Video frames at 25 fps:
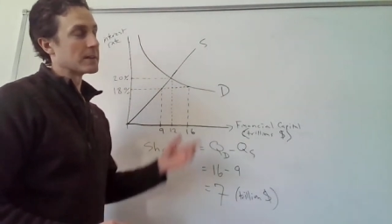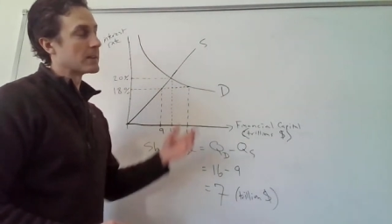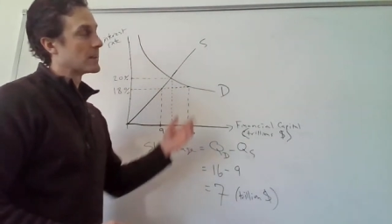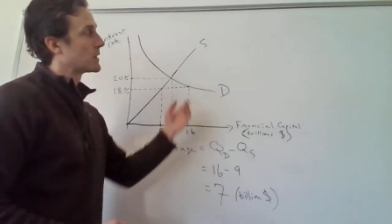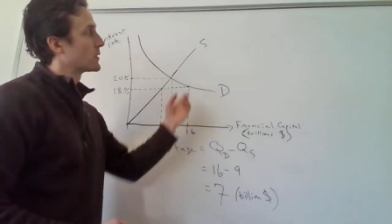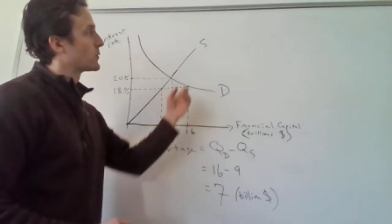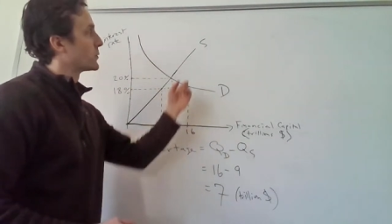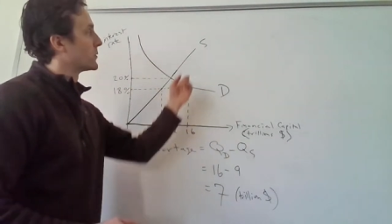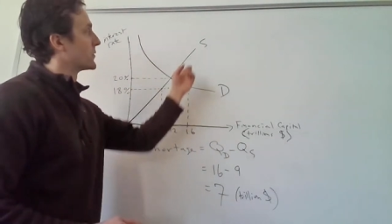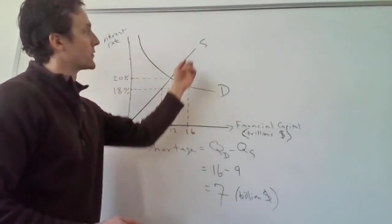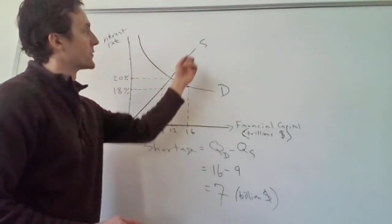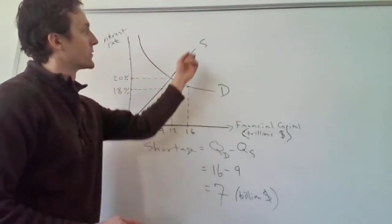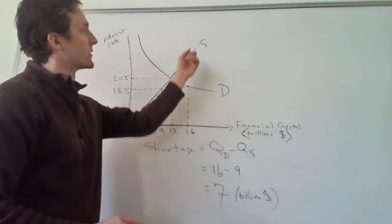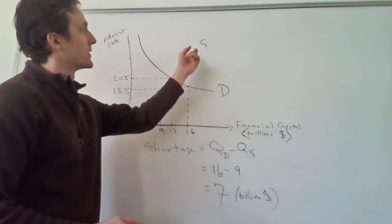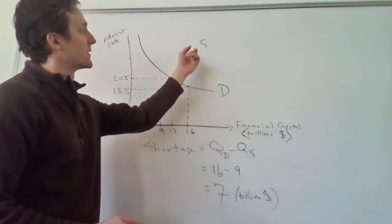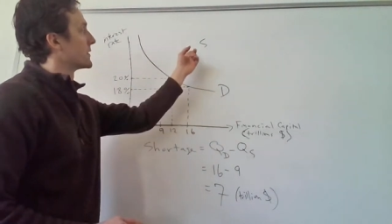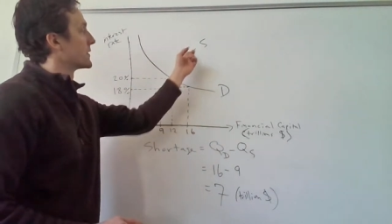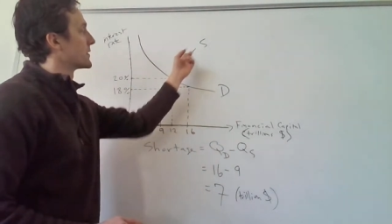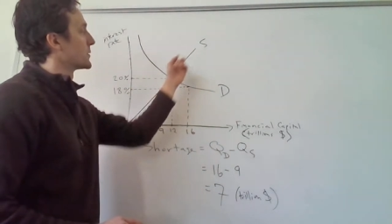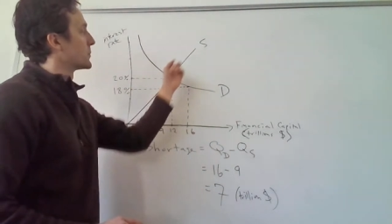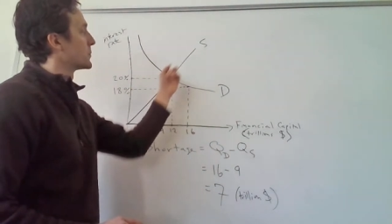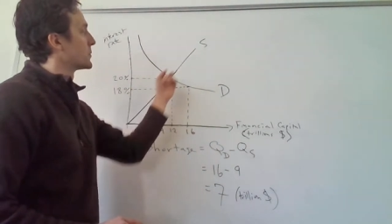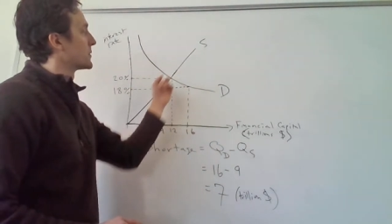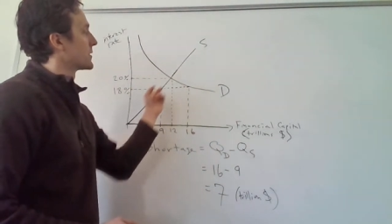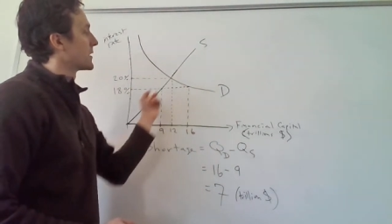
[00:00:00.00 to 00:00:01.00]
equals the
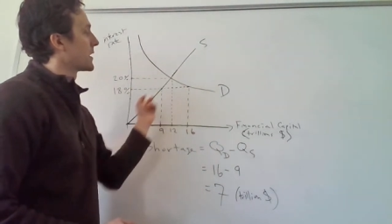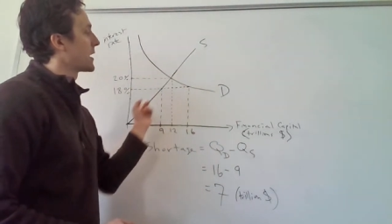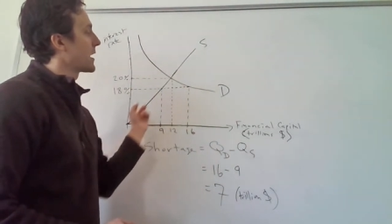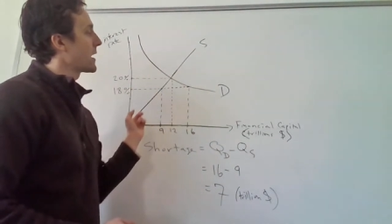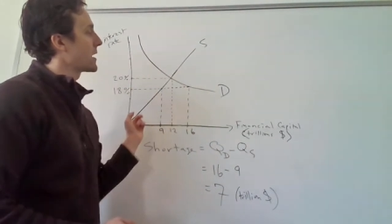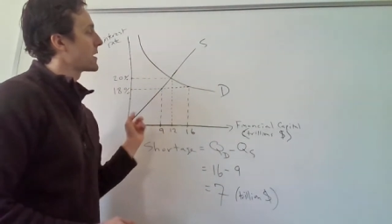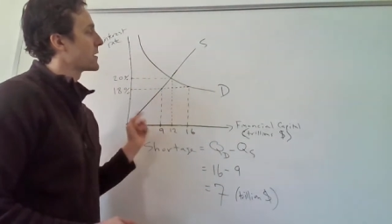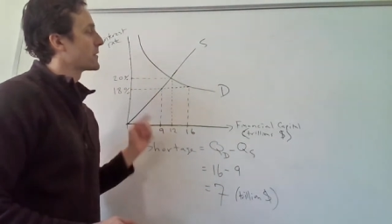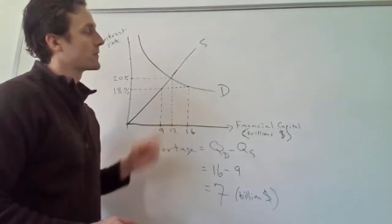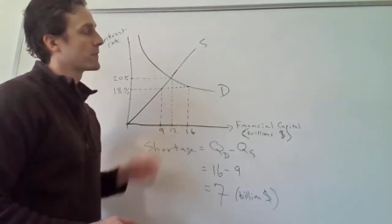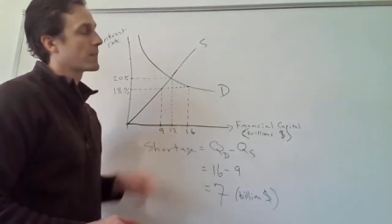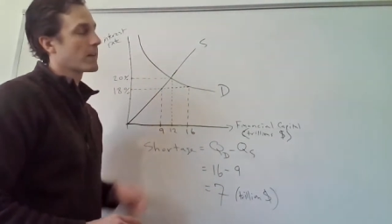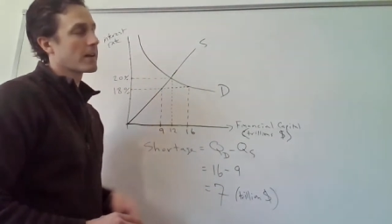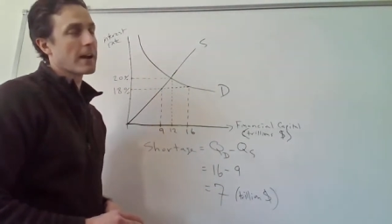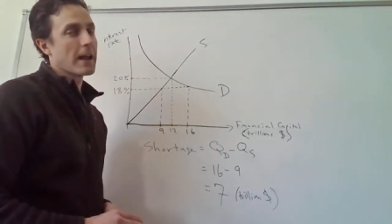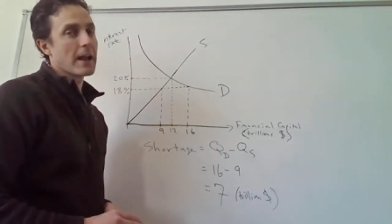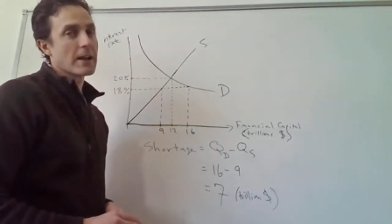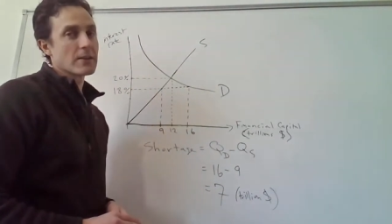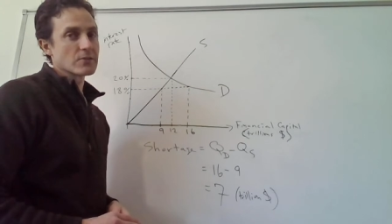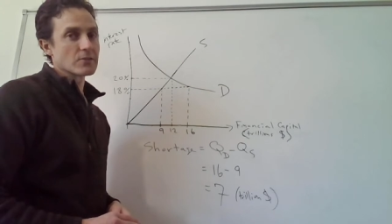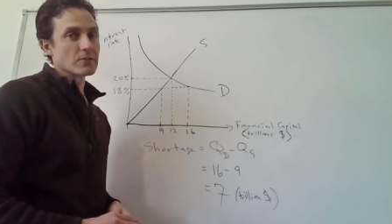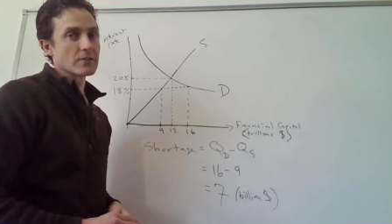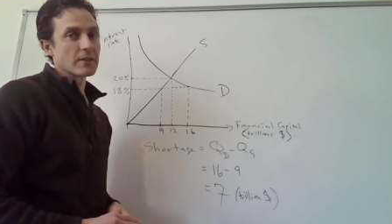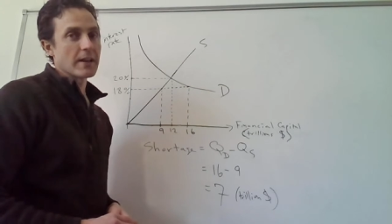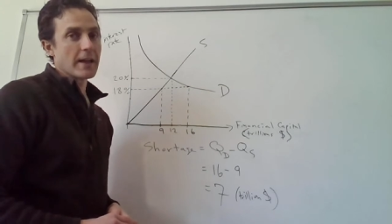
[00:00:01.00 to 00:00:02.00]
supply of
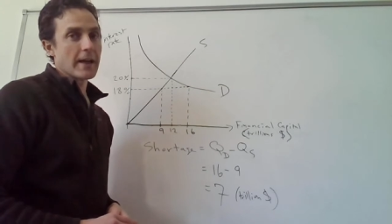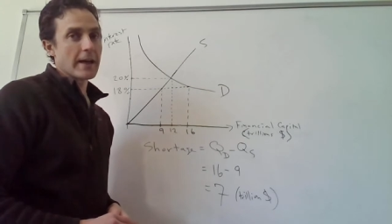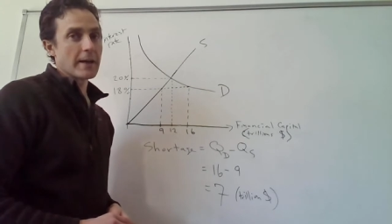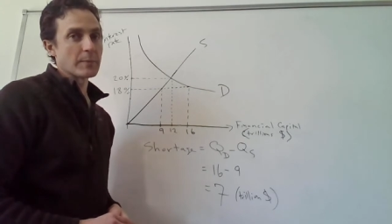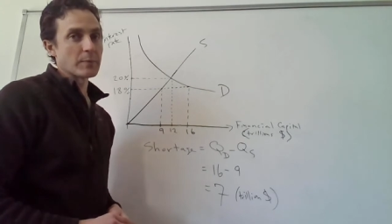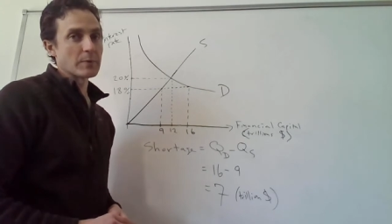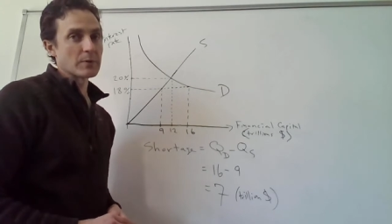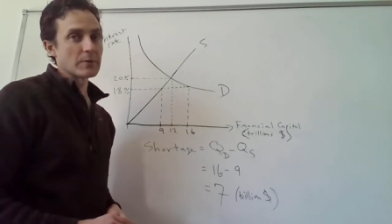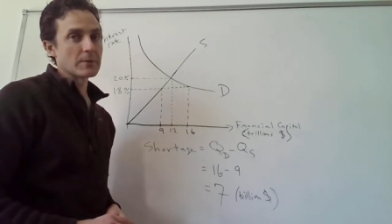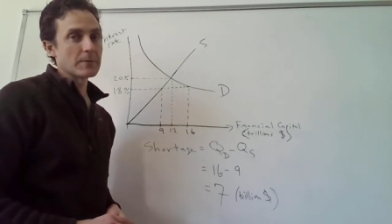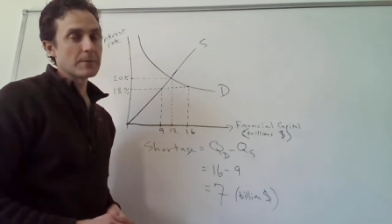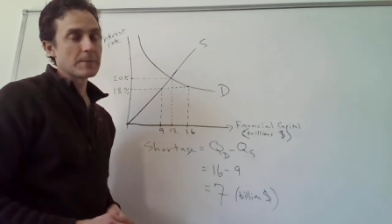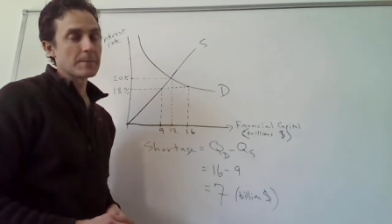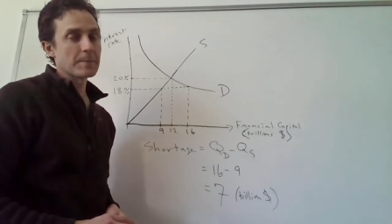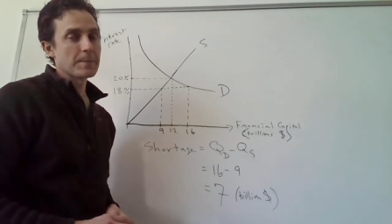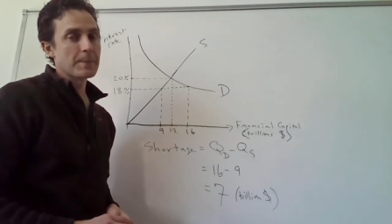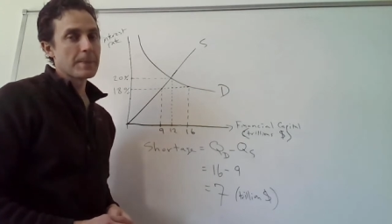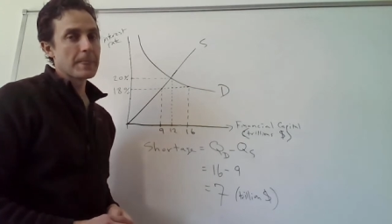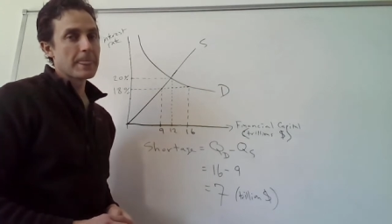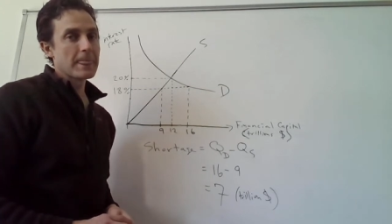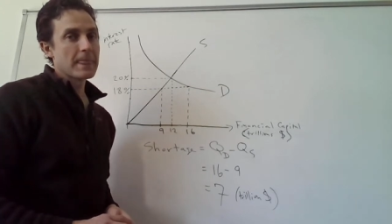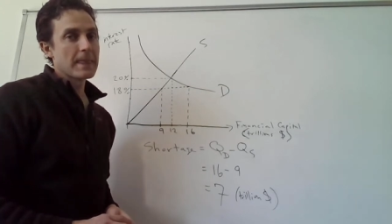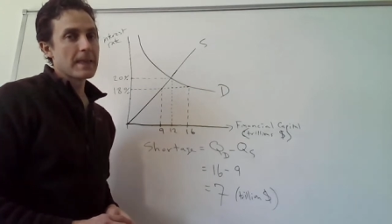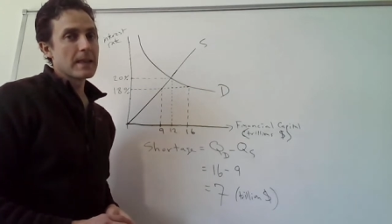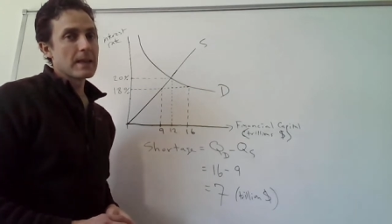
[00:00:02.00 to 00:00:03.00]
financial capital
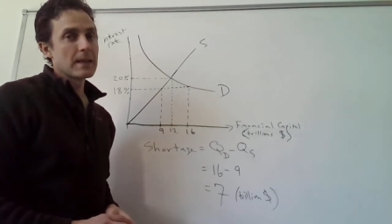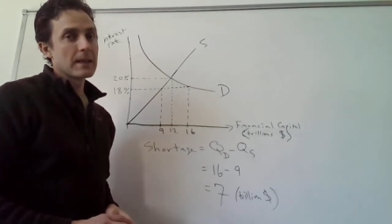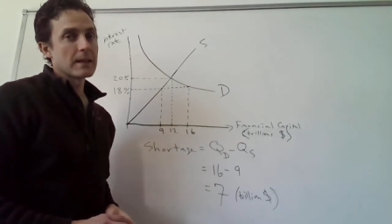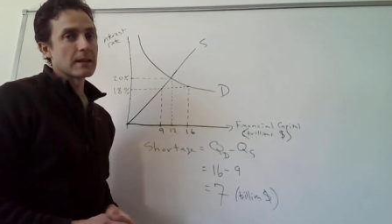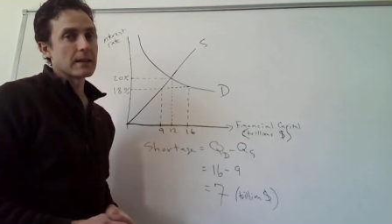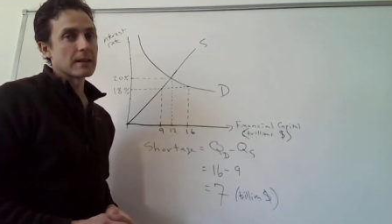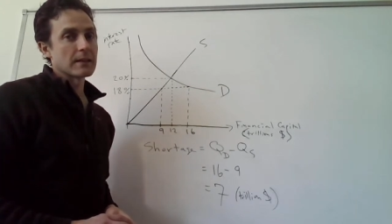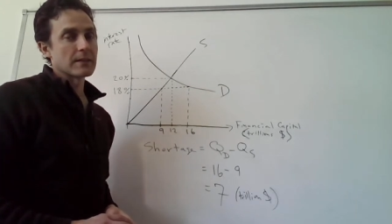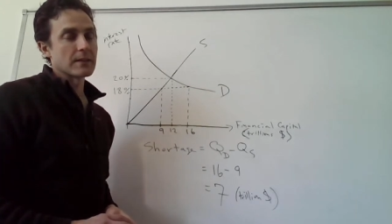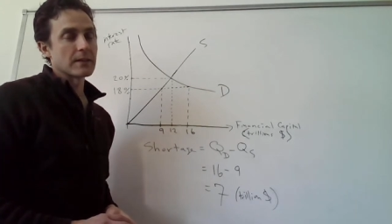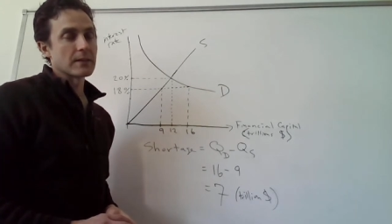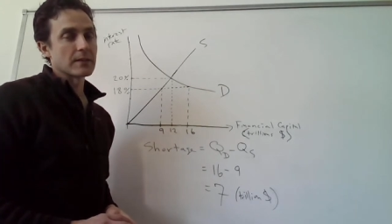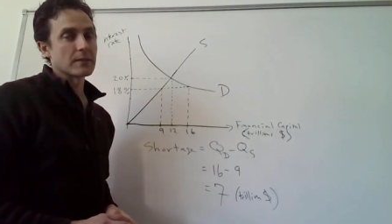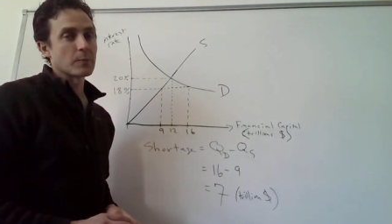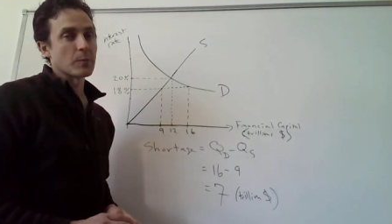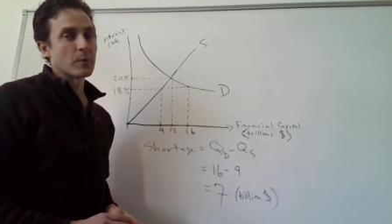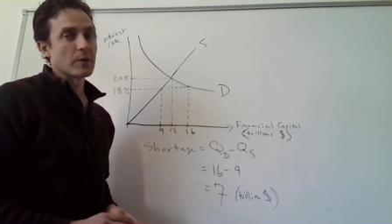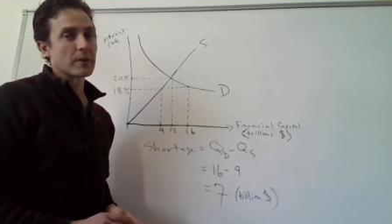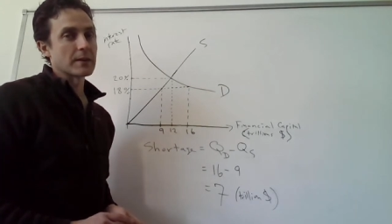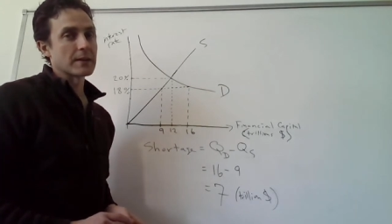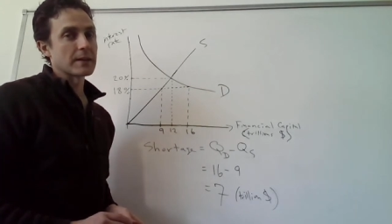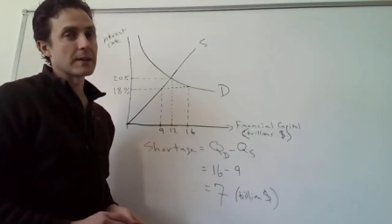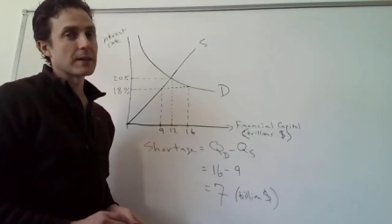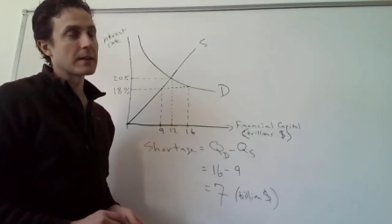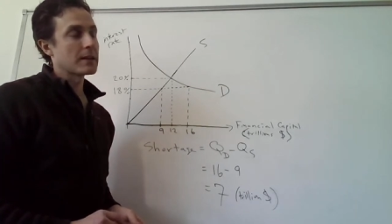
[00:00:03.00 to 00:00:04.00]
in this
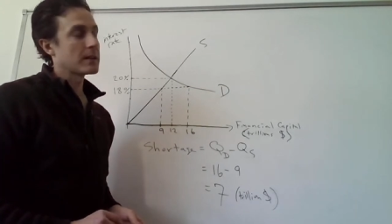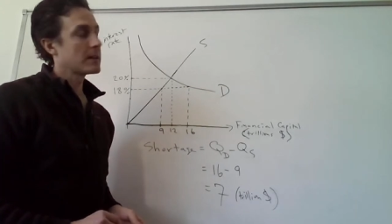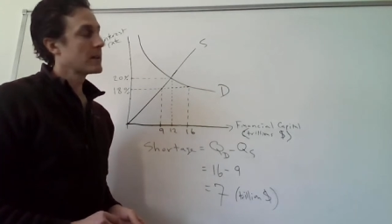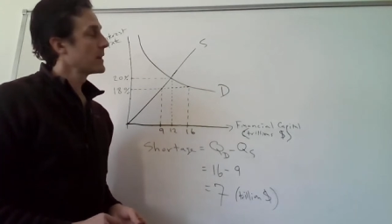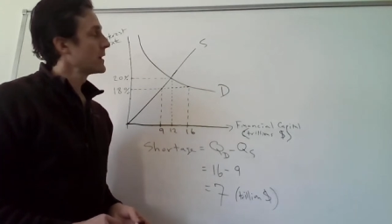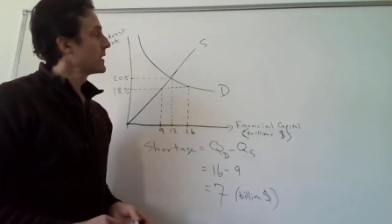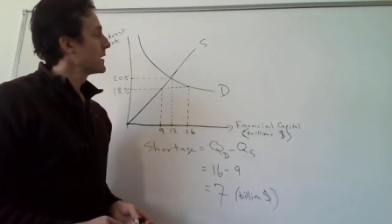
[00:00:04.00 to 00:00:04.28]
market,